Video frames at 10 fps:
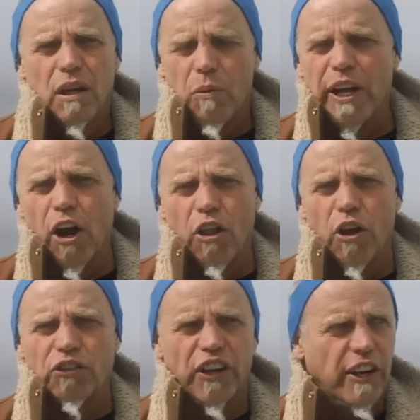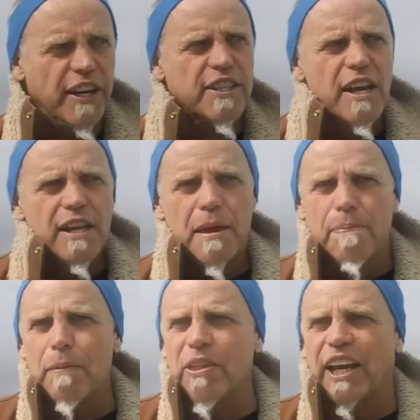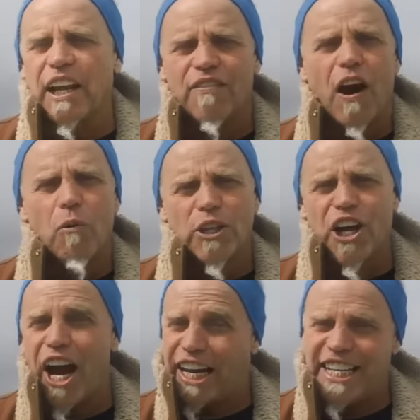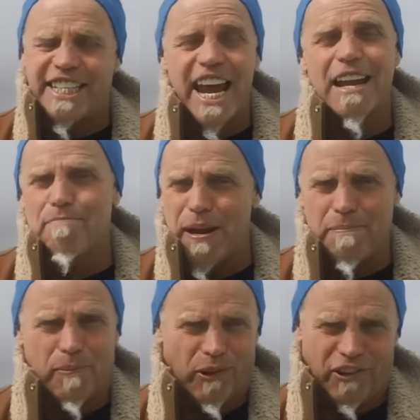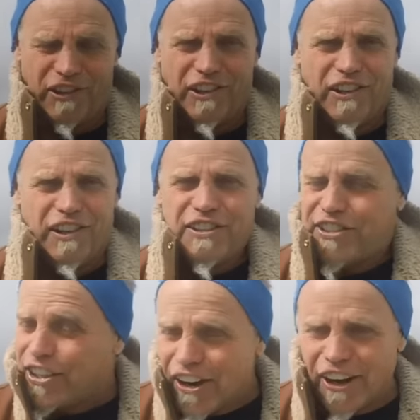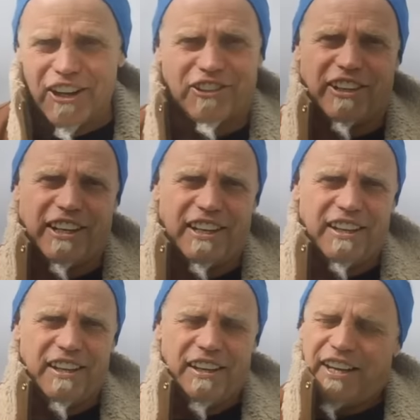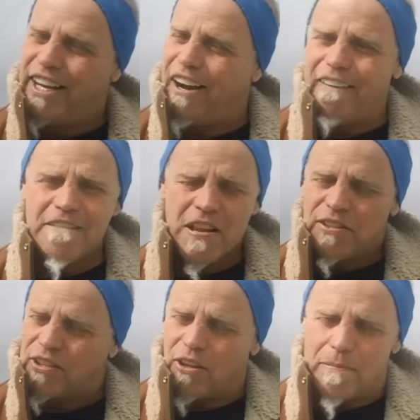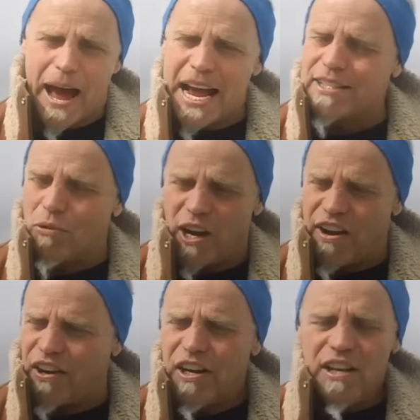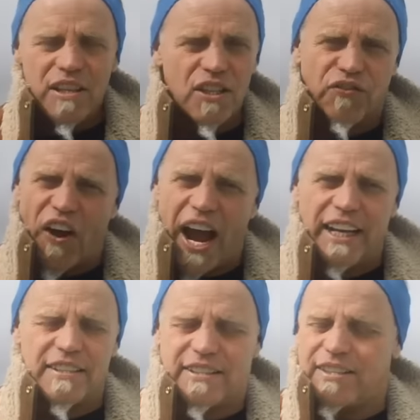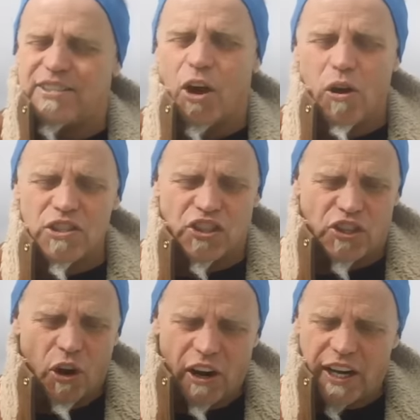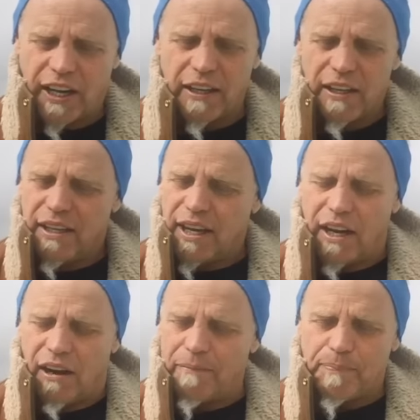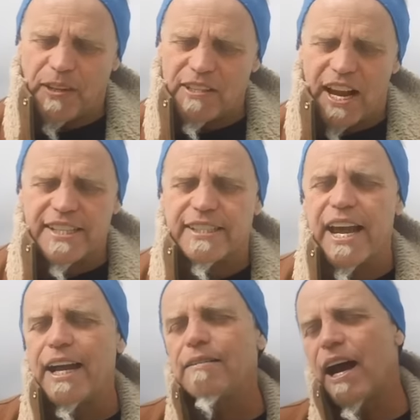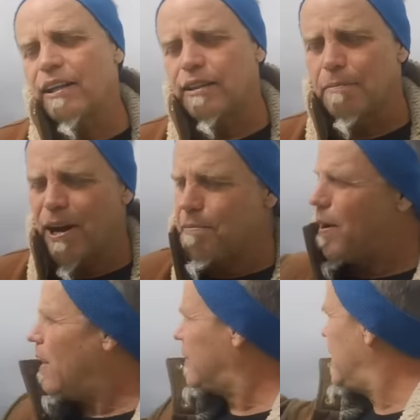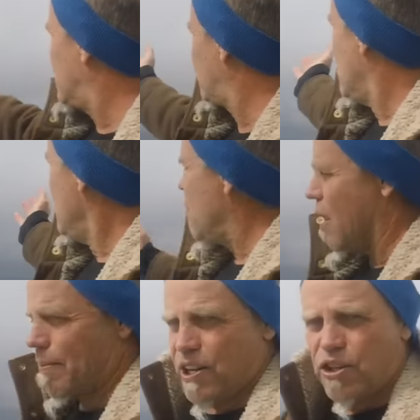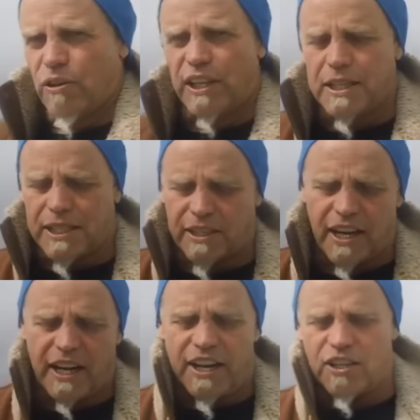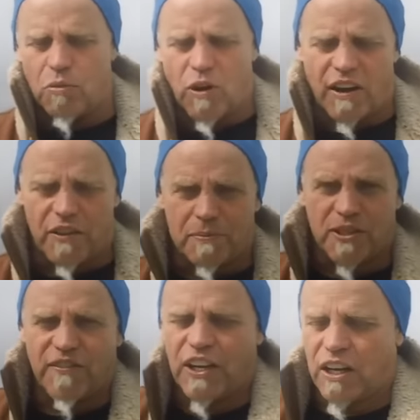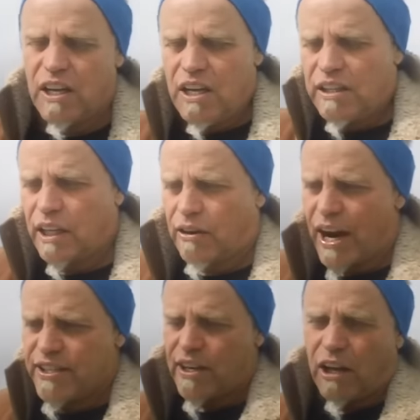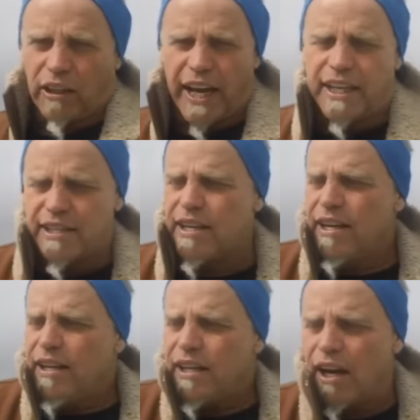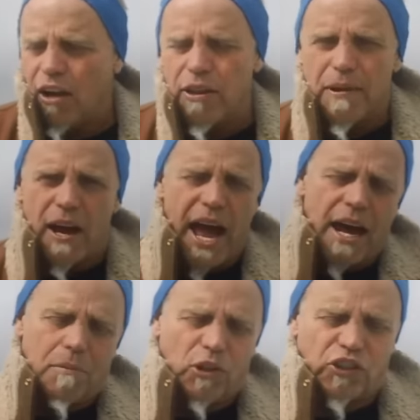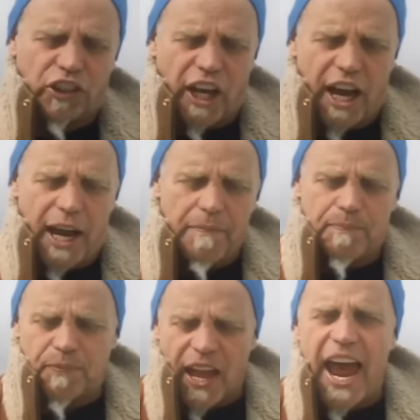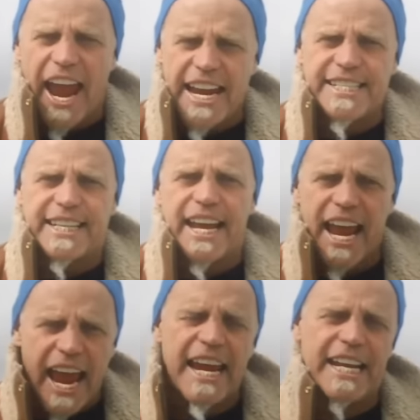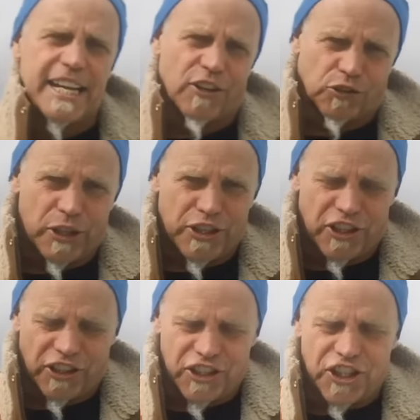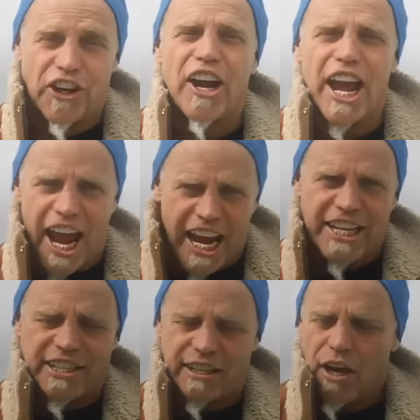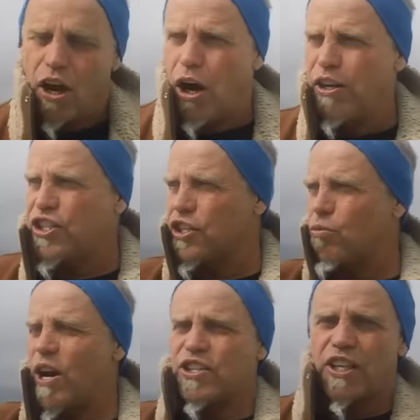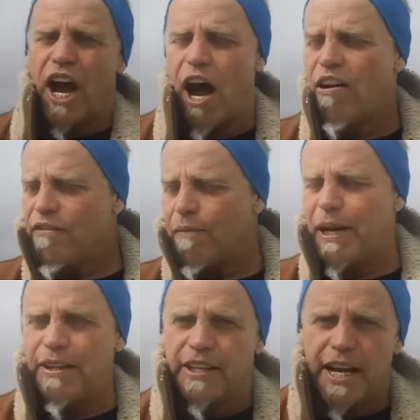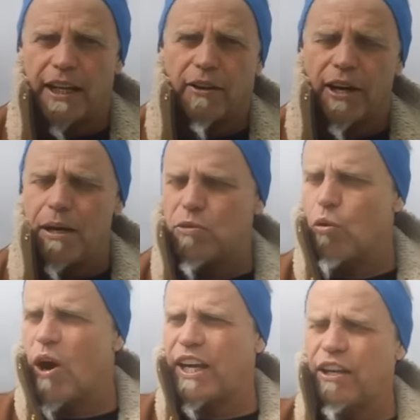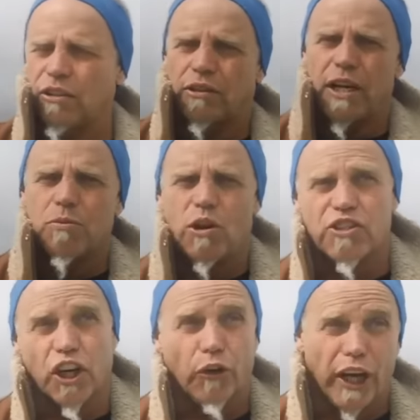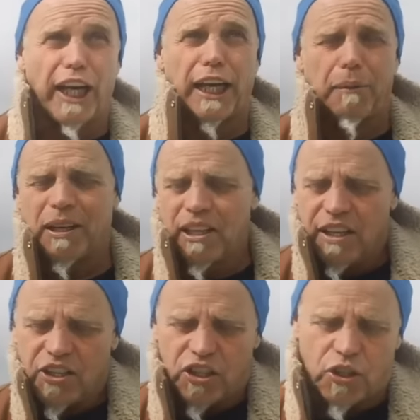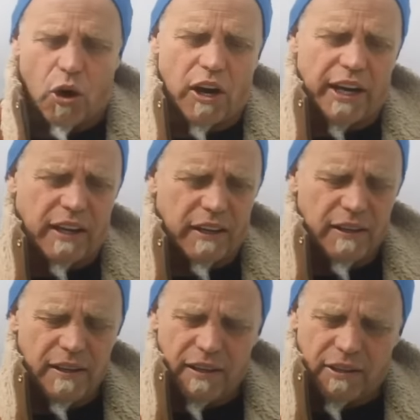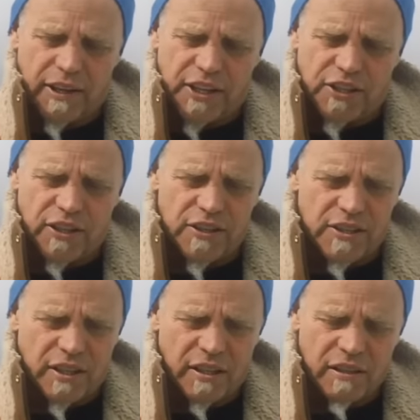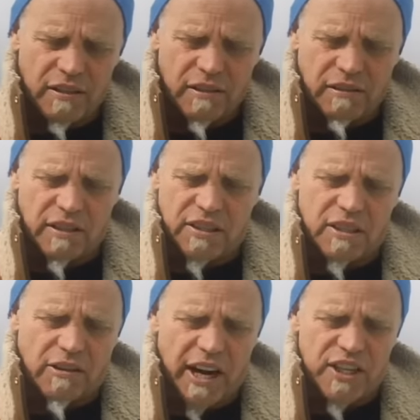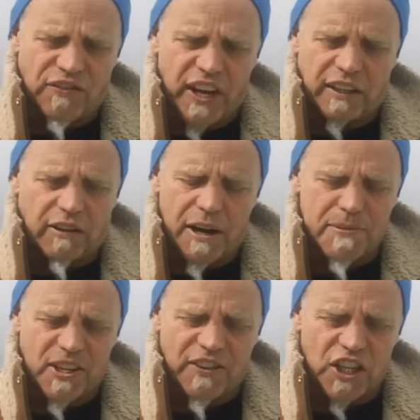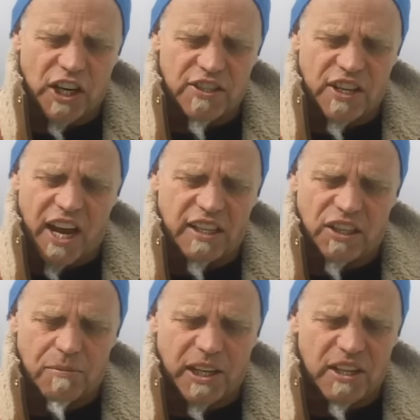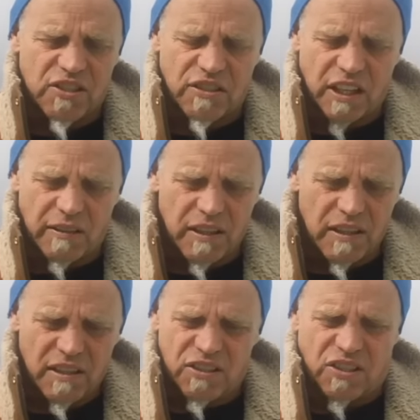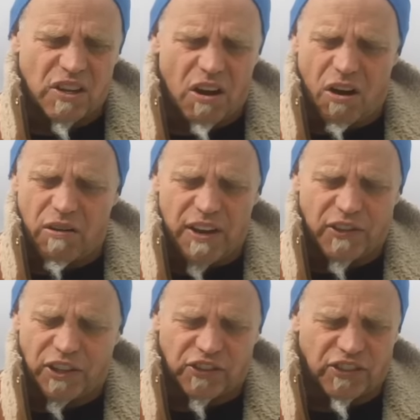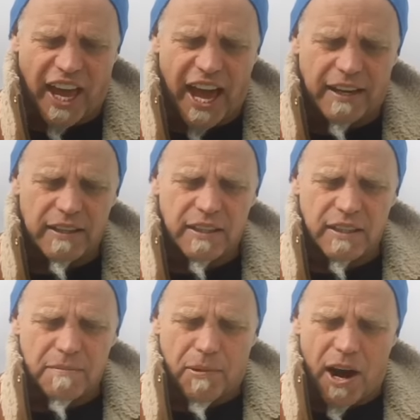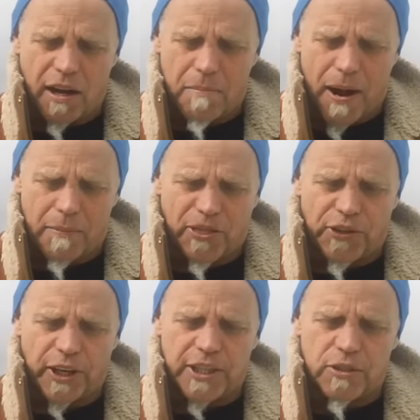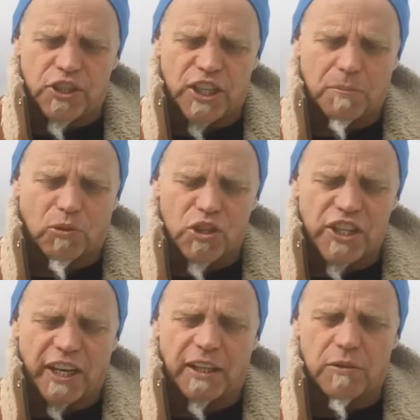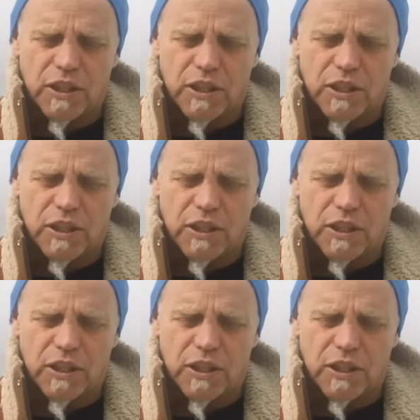We go to those hearings, the people that get involved, we're talking 10 people. Seriously. You know, so the mass, whatever, this fight is so historic. You know, as I said out there by the bald eagles, you know, everybody's doing these studies and whatever, the Pacific, the Great Salt Lakes, you know, the animals are dying. Eight eagles returned this year. 8. Oh, it's just West Nile from eating the dead grebes. What killed the grebes? What's a grebe? Historic creatures. This is the greatest event, the Great Pacific Genocide in human history. So evil and sad. Barack Obama, 32 ships were sent into